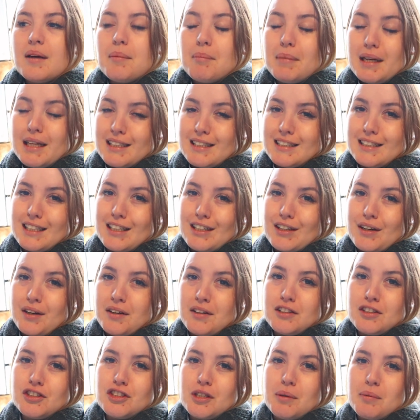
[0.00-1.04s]
Me and Steve go
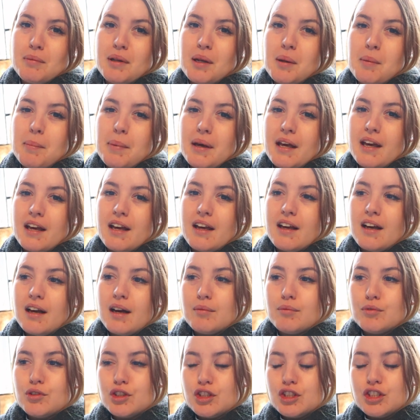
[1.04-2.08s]
in the gym in a bit.
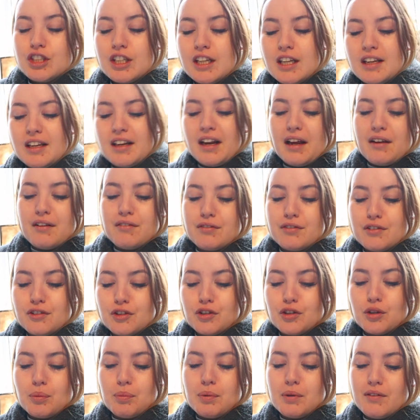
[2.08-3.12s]
I'm just chilling out for a
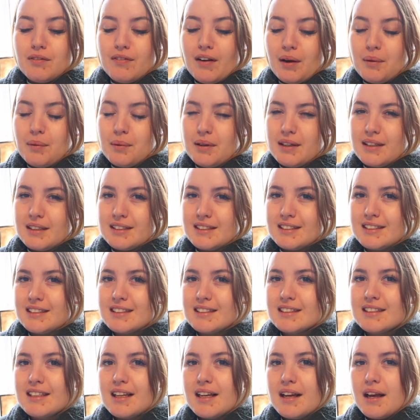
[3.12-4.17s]
couple of hours.
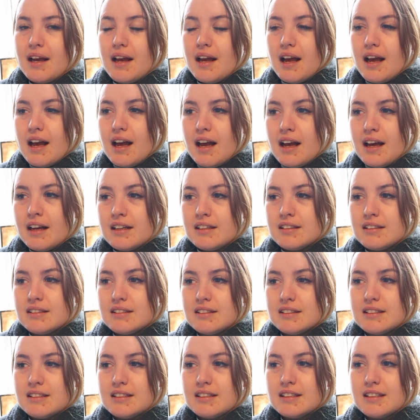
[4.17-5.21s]

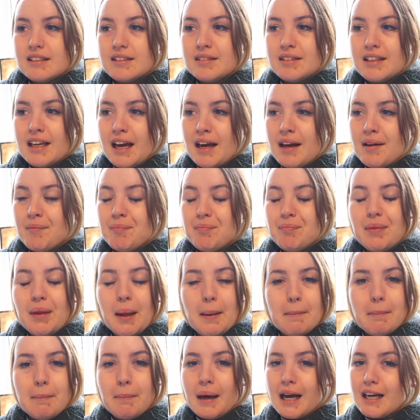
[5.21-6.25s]
And yeah,
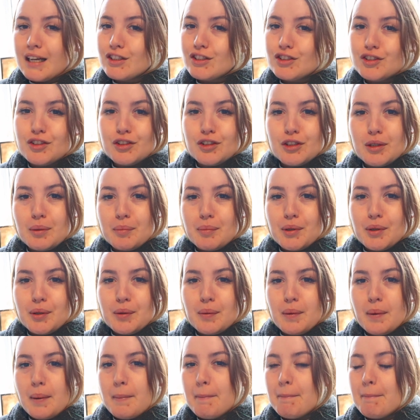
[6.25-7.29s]
back to
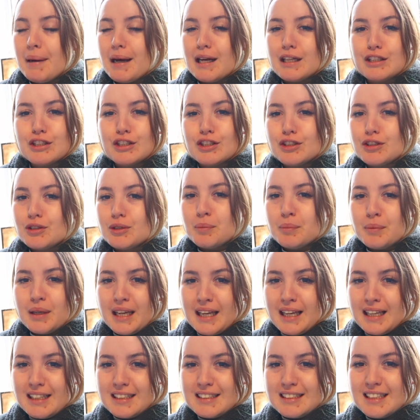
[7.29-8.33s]
normal, back to normal
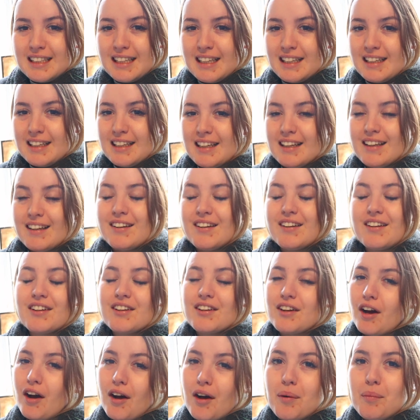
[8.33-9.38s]
eating.
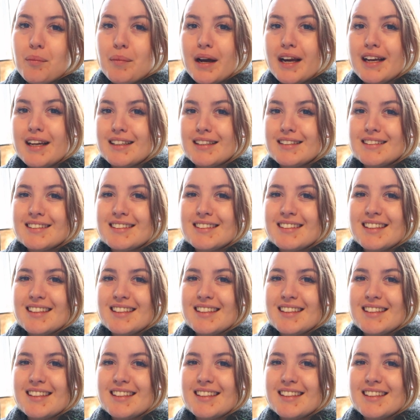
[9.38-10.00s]
Can't wait.